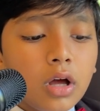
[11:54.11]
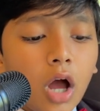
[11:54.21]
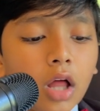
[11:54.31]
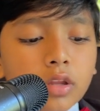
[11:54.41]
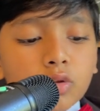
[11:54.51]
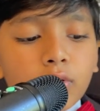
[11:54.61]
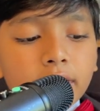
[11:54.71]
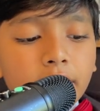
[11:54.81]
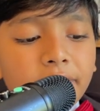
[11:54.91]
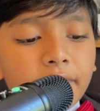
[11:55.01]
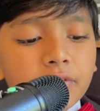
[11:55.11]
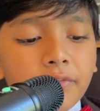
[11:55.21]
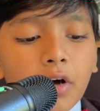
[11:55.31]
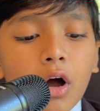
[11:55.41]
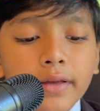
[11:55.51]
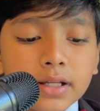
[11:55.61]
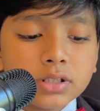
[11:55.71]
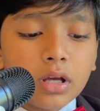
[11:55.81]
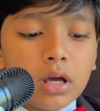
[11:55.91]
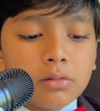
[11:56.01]
On the 25th of
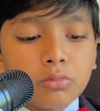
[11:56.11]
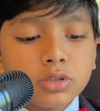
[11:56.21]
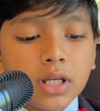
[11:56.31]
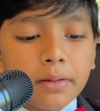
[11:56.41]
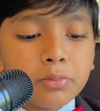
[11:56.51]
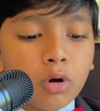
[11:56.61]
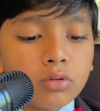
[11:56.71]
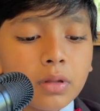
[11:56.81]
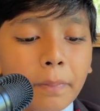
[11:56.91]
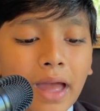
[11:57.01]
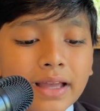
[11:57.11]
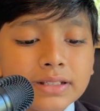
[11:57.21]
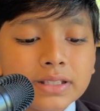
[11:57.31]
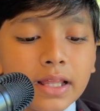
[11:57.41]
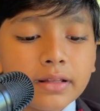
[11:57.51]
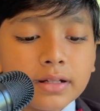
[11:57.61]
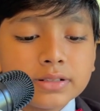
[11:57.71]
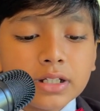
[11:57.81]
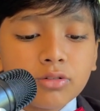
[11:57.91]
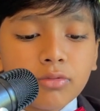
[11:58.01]
August, Mujib told the Pakistan
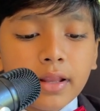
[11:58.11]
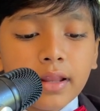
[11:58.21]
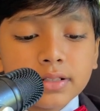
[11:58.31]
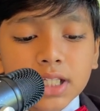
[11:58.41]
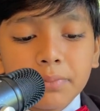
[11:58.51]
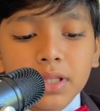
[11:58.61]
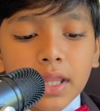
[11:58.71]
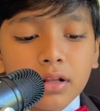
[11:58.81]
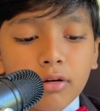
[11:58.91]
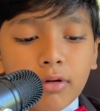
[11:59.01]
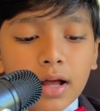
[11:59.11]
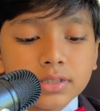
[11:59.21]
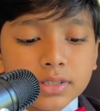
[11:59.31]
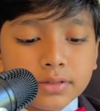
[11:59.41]
Constituent Assembly in Karachi.